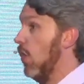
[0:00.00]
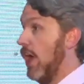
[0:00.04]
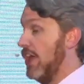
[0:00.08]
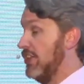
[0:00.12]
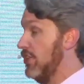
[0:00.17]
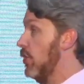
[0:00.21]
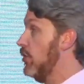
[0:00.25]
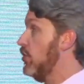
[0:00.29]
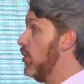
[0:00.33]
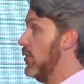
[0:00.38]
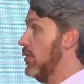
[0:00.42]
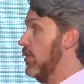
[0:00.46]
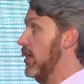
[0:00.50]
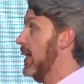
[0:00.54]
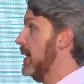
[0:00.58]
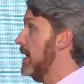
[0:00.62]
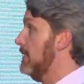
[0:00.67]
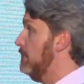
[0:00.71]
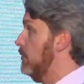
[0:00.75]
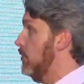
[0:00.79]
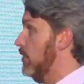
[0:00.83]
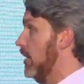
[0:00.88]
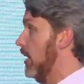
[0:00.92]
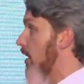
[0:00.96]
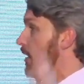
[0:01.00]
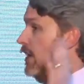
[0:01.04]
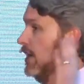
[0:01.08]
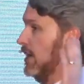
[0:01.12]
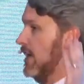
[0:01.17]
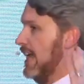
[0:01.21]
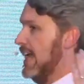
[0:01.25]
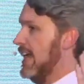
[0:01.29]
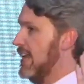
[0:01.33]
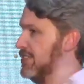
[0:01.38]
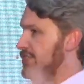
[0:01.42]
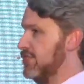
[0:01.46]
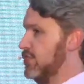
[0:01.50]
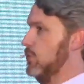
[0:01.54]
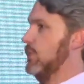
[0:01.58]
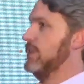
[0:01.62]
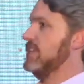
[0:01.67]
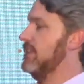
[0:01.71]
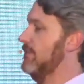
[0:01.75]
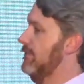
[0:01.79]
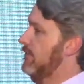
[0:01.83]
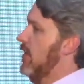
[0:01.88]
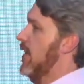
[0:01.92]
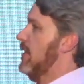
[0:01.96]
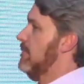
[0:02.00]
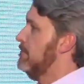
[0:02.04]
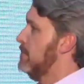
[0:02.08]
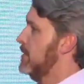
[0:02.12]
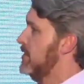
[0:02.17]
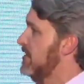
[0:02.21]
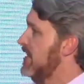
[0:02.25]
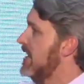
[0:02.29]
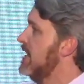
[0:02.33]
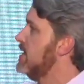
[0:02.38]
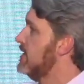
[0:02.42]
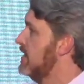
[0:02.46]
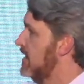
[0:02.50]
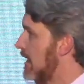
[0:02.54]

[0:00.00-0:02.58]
I don't know that I can put a it's 25%